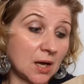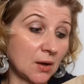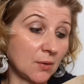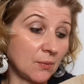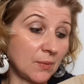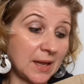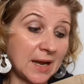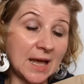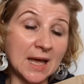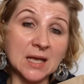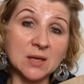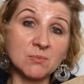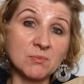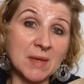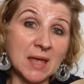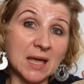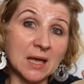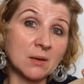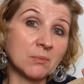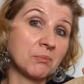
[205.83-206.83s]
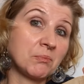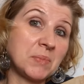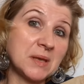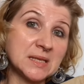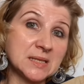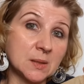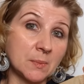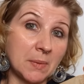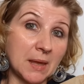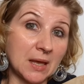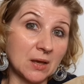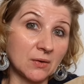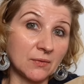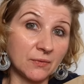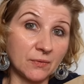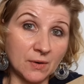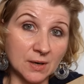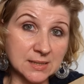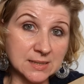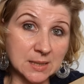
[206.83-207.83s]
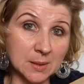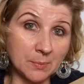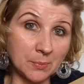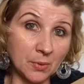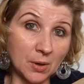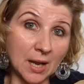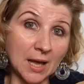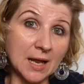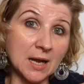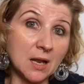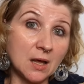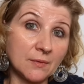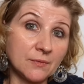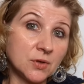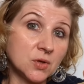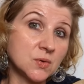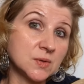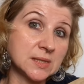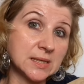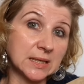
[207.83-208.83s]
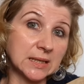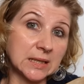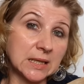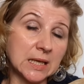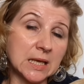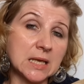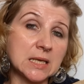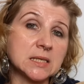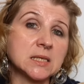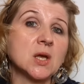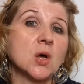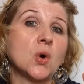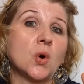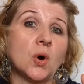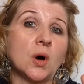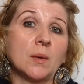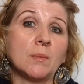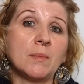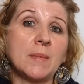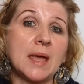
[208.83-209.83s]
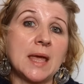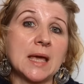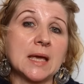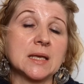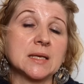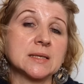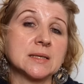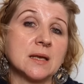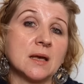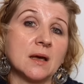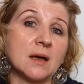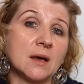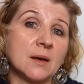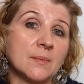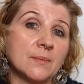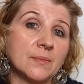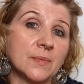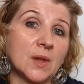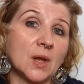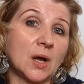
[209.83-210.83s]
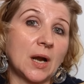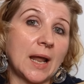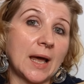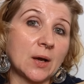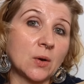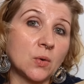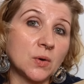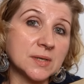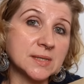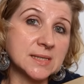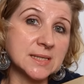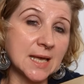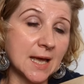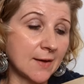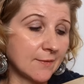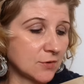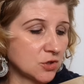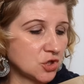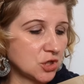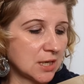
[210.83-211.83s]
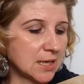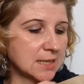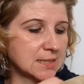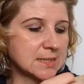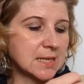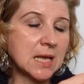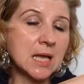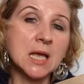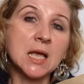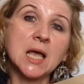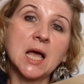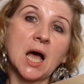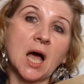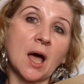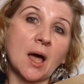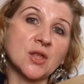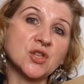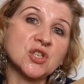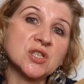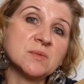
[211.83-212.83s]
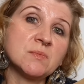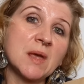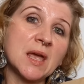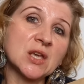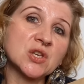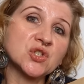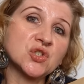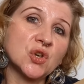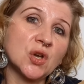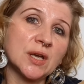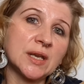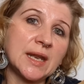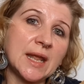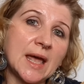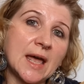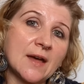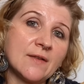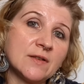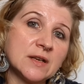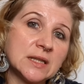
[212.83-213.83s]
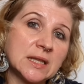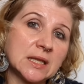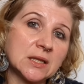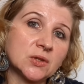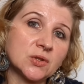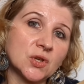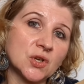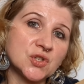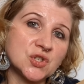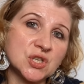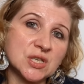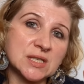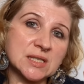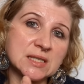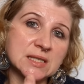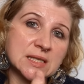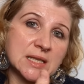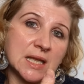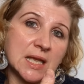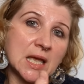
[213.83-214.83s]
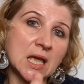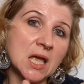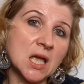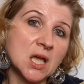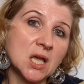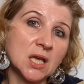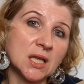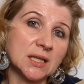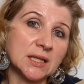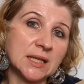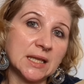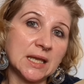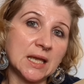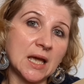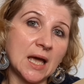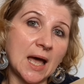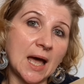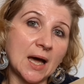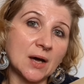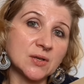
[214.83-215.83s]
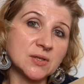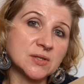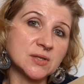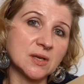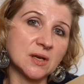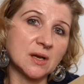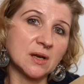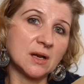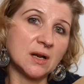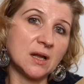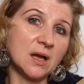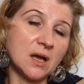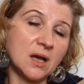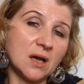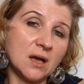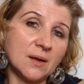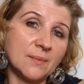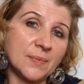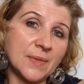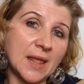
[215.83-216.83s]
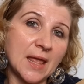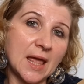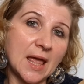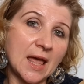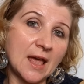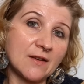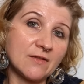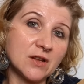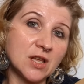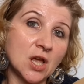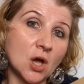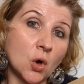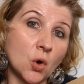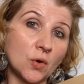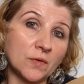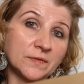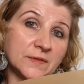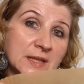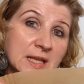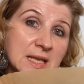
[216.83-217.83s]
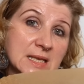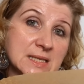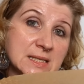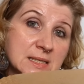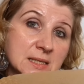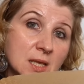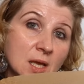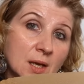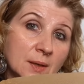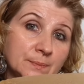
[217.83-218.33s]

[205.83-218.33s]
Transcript: when I make pizza bagel, for example, I love using these, or make like hot sandwiches. I just make sure that everything touches the outer area of this